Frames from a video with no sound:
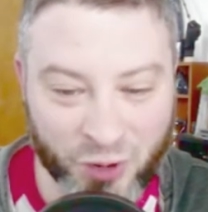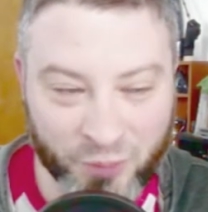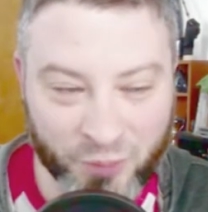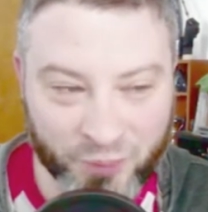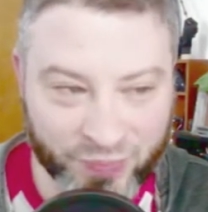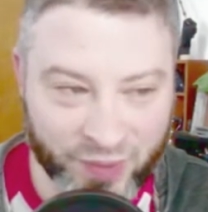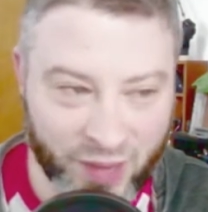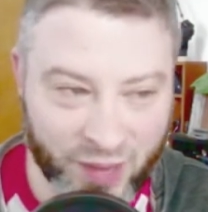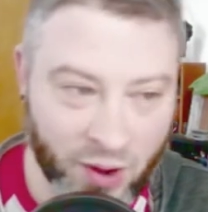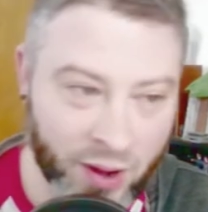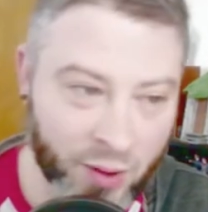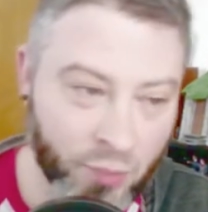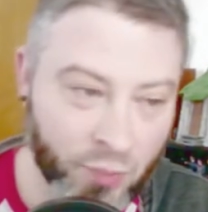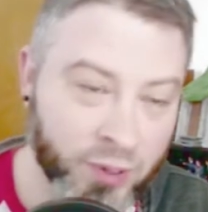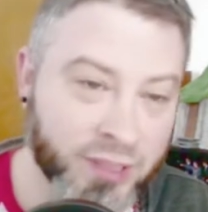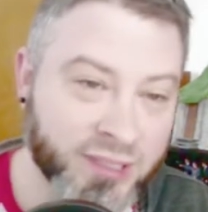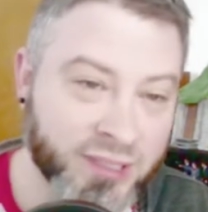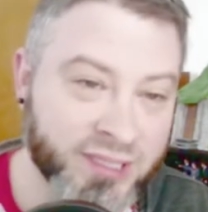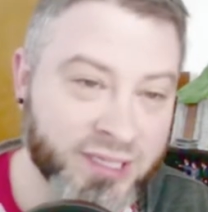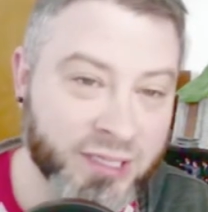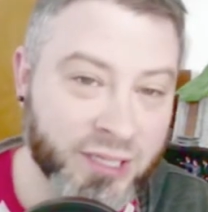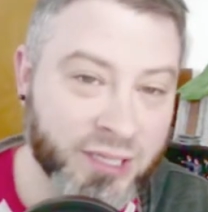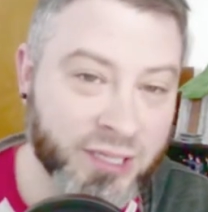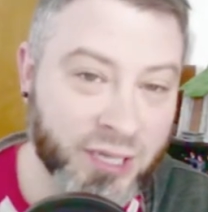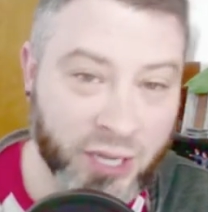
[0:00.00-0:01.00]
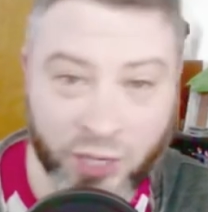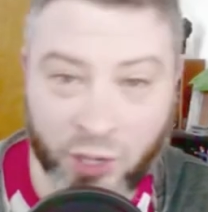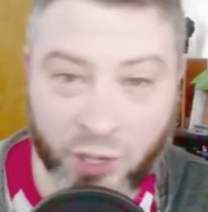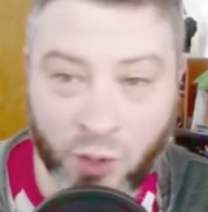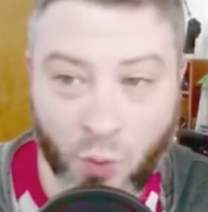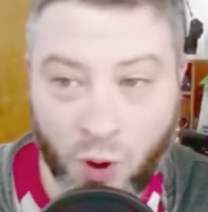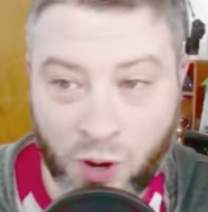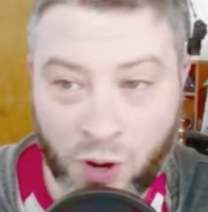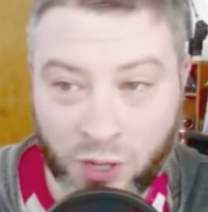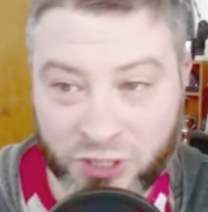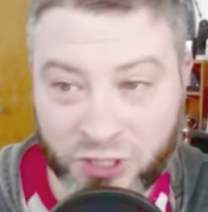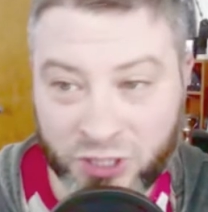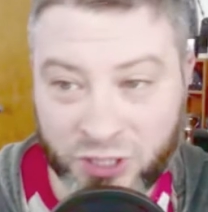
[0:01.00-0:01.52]
Now, I really wasn't going to
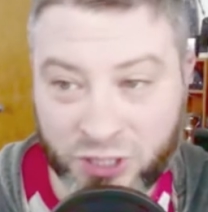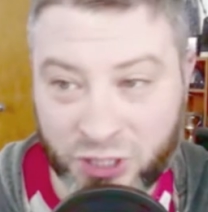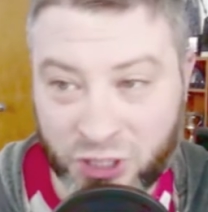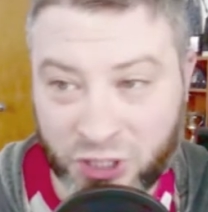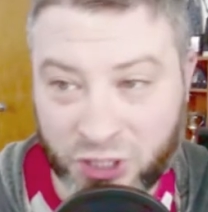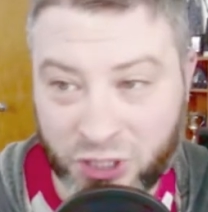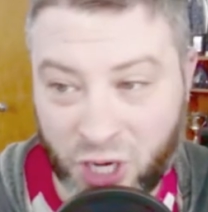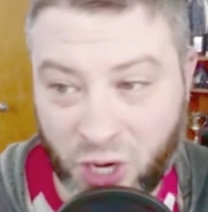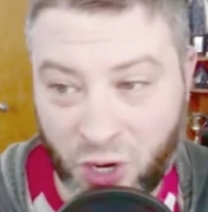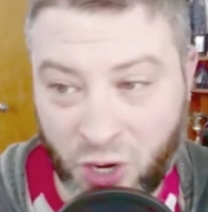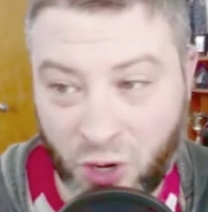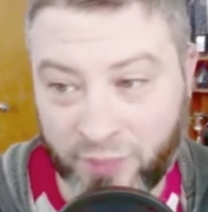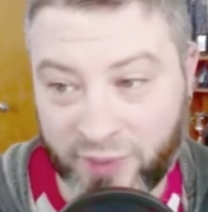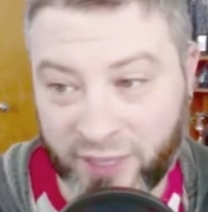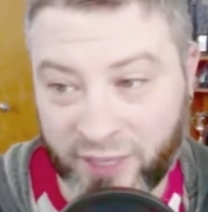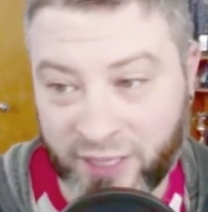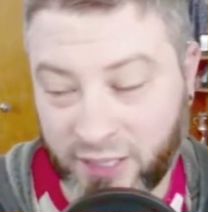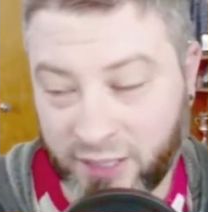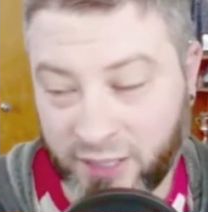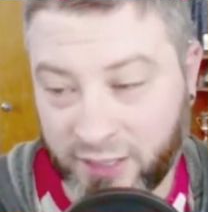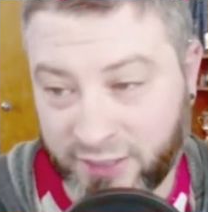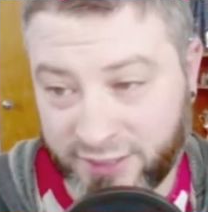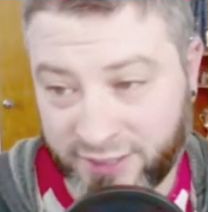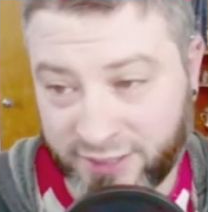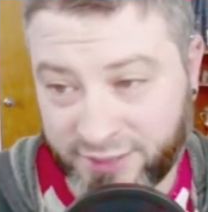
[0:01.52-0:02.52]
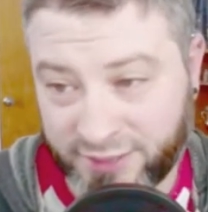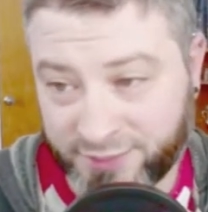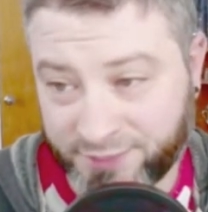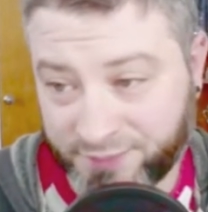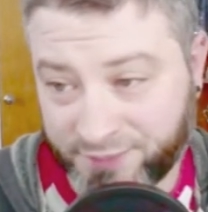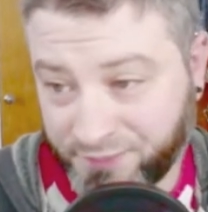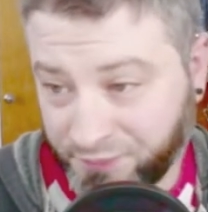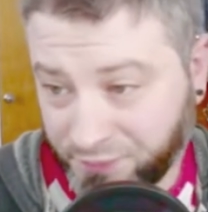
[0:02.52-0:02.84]
watch this show because